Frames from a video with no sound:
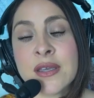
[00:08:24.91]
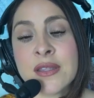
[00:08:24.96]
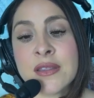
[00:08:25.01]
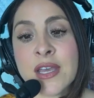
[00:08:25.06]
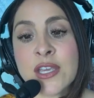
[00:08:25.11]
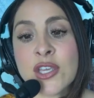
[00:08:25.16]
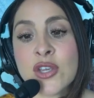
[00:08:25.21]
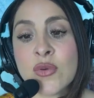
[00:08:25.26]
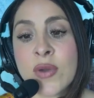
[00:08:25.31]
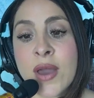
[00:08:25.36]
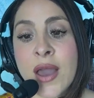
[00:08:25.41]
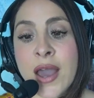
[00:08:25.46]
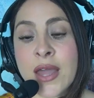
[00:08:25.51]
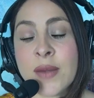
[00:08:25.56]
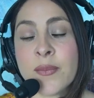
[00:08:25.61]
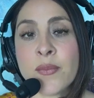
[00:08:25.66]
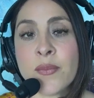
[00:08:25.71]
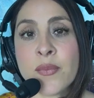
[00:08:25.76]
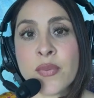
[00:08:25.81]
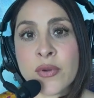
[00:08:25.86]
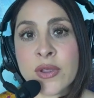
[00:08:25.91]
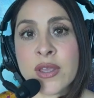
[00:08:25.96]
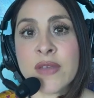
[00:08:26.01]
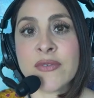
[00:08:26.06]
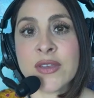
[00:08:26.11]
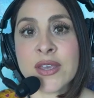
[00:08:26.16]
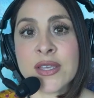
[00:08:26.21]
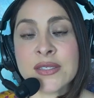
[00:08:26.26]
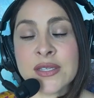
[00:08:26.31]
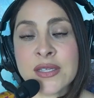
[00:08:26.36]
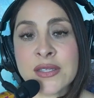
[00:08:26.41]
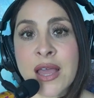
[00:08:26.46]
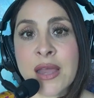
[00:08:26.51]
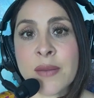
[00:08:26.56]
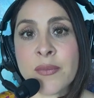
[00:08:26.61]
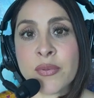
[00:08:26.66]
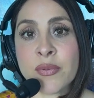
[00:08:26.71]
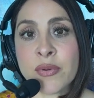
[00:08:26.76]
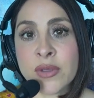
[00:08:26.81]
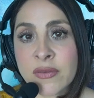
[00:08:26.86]
that you had in
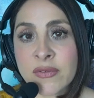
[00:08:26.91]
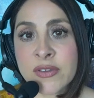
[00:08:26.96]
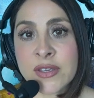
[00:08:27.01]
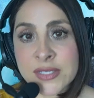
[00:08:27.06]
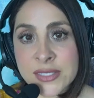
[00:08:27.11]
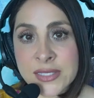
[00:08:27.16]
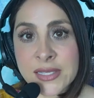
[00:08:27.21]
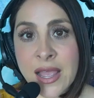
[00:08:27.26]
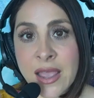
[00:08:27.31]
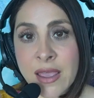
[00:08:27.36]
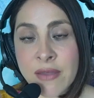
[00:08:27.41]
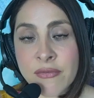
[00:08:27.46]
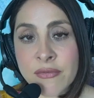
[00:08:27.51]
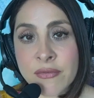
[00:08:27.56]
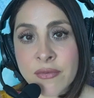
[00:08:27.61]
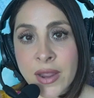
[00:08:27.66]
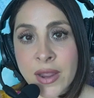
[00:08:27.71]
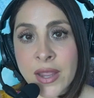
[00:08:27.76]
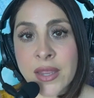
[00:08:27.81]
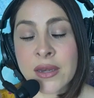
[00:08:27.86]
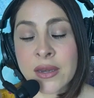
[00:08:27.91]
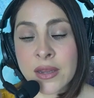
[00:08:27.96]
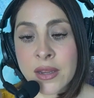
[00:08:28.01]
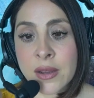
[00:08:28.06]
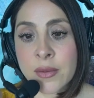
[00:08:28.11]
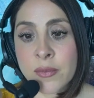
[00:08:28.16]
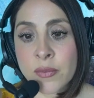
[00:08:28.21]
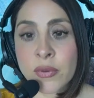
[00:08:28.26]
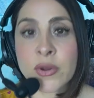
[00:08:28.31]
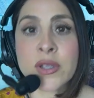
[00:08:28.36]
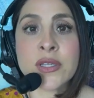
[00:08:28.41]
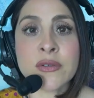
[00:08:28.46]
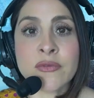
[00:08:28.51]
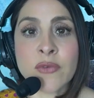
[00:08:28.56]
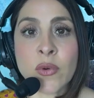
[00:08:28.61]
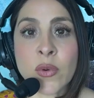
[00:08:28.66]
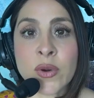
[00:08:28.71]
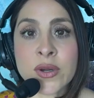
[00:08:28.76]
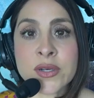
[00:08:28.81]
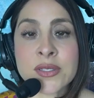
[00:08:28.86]
that previous life, right?
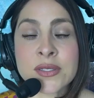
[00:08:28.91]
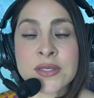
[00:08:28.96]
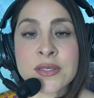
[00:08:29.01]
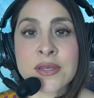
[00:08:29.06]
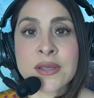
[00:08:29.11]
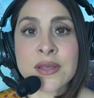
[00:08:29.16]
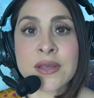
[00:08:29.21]
Pre-divorce,